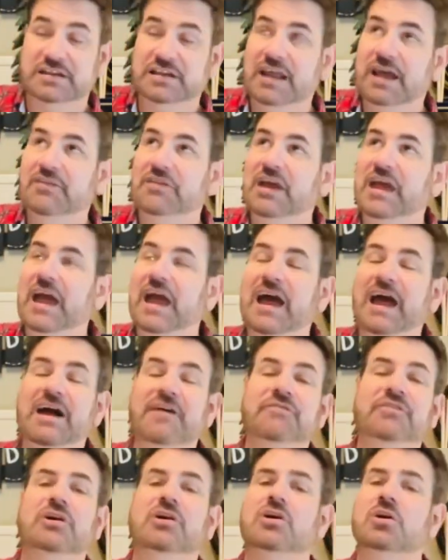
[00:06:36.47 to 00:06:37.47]
Now they
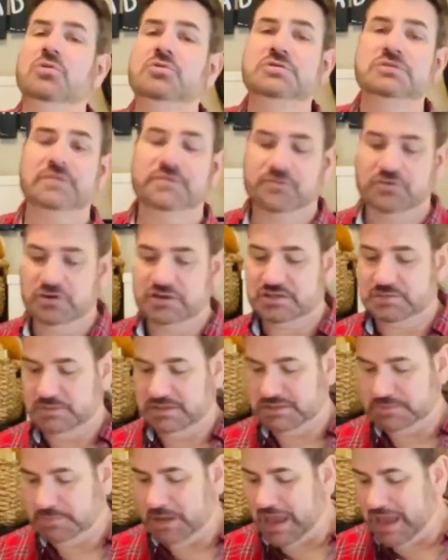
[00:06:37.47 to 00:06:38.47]
have the Ghost of
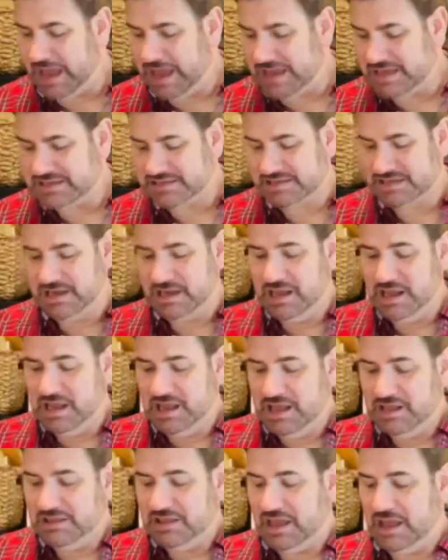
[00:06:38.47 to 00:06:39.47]
Christmas Past,
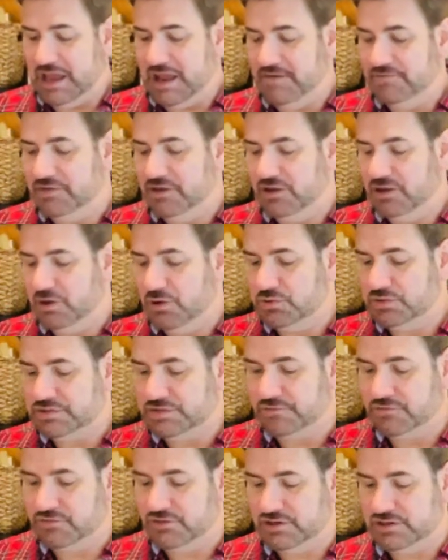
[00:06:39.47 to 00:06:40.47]
they have the Ghost
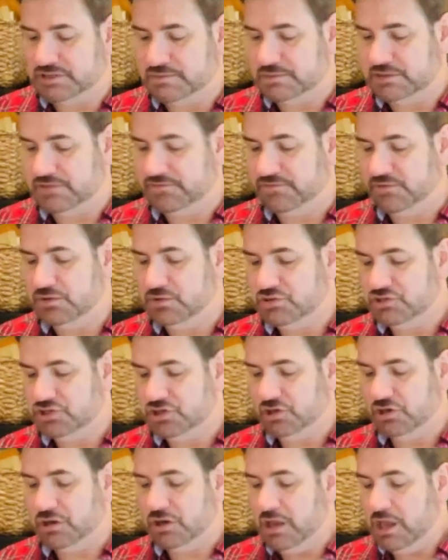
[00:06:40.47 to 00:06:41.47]
of Christmas
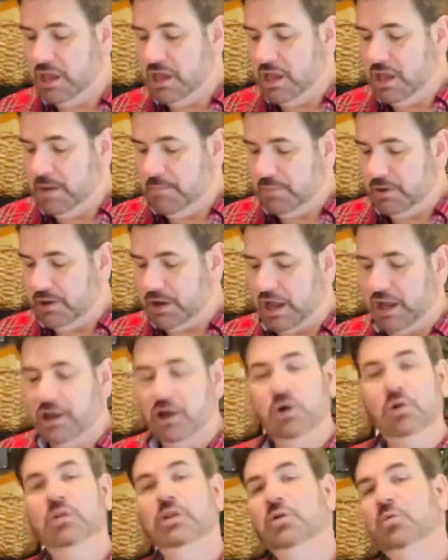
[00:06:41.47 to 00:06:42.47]
Future, but I
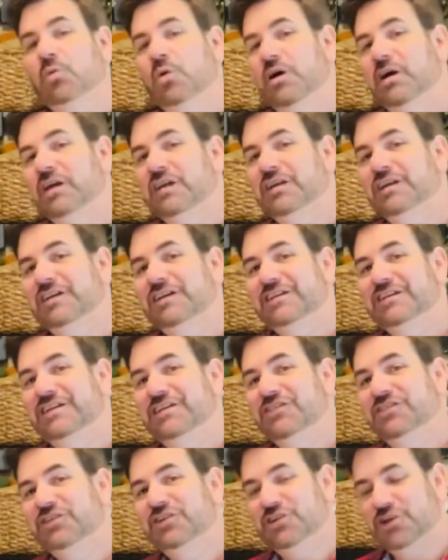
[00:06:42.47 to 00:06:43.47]
only wanted
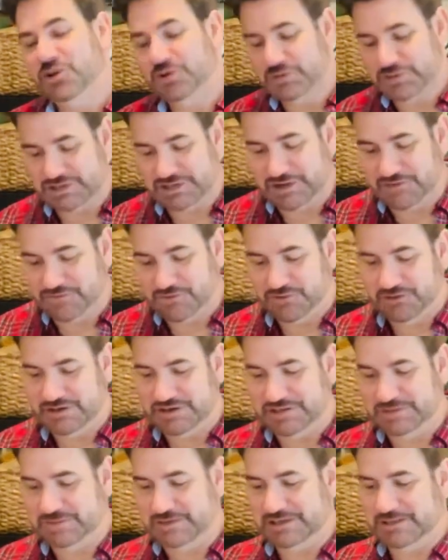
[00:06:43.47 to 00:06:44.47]
the Ghost of
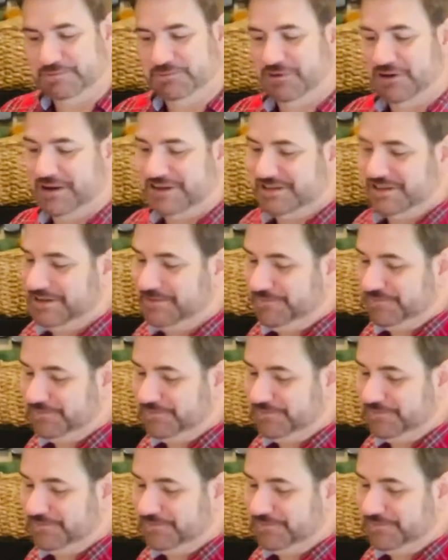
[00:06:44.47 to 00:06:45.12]
Christmas Present